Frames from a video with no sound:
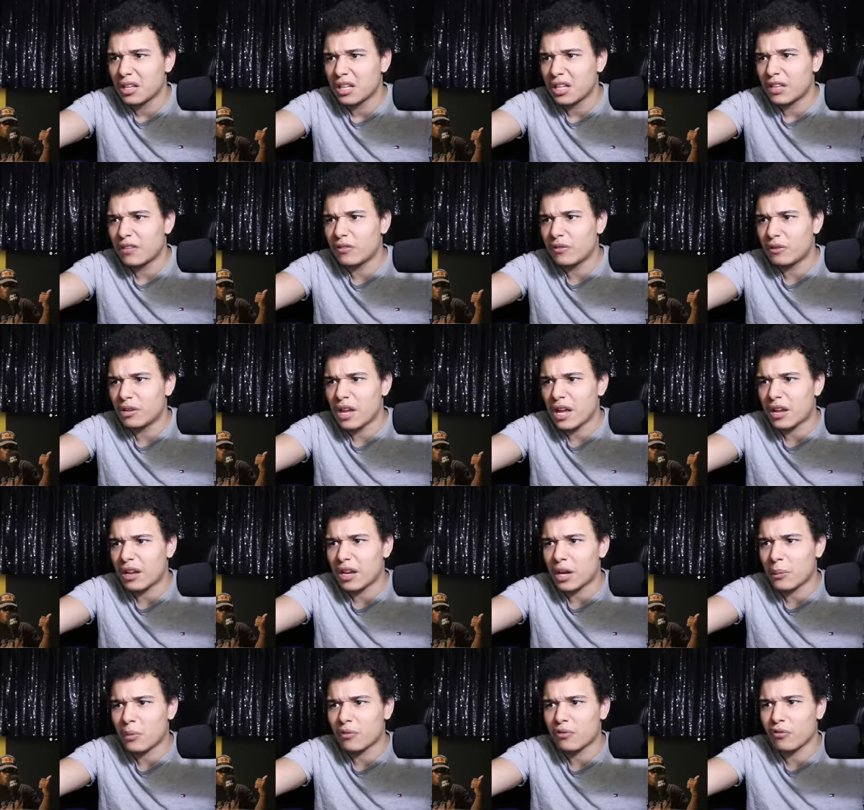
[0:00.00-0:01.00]
even not
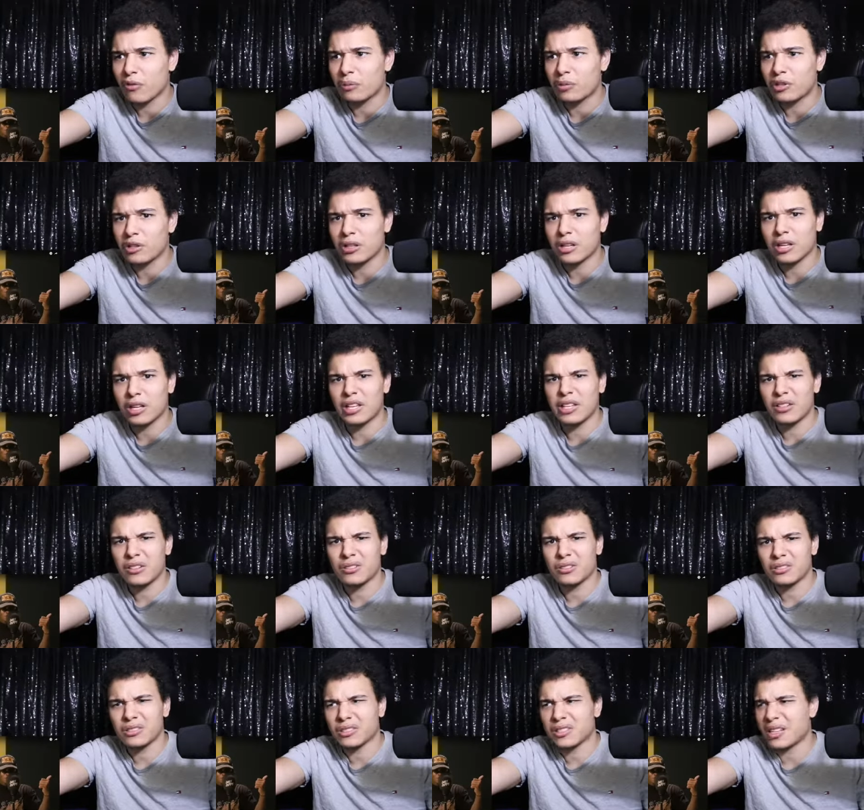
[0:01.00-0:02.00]
coming from the
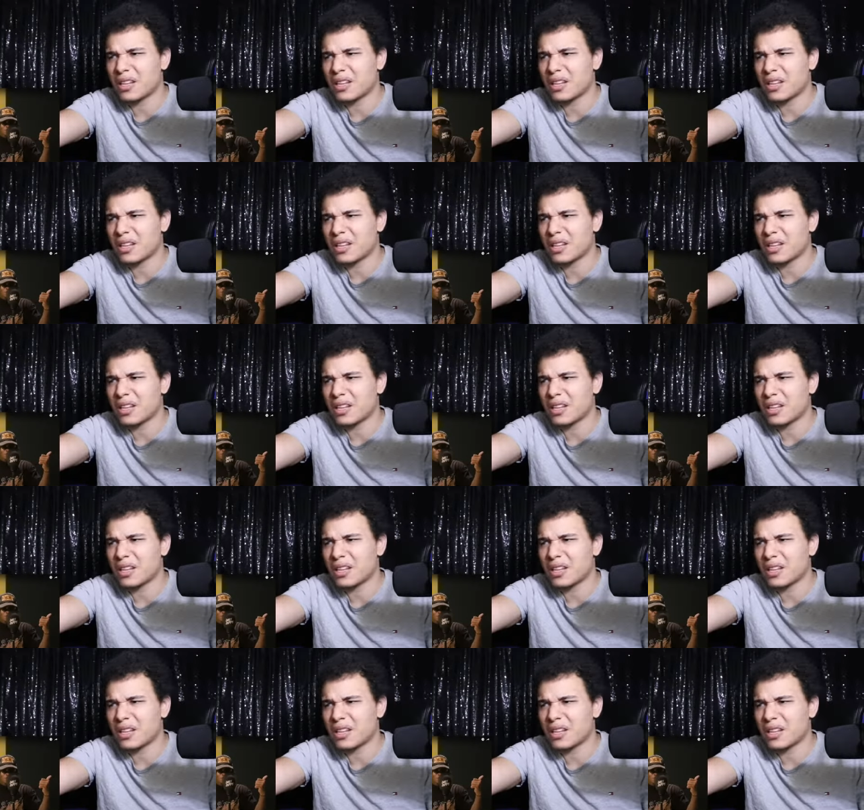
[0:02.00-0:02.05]
cleaners.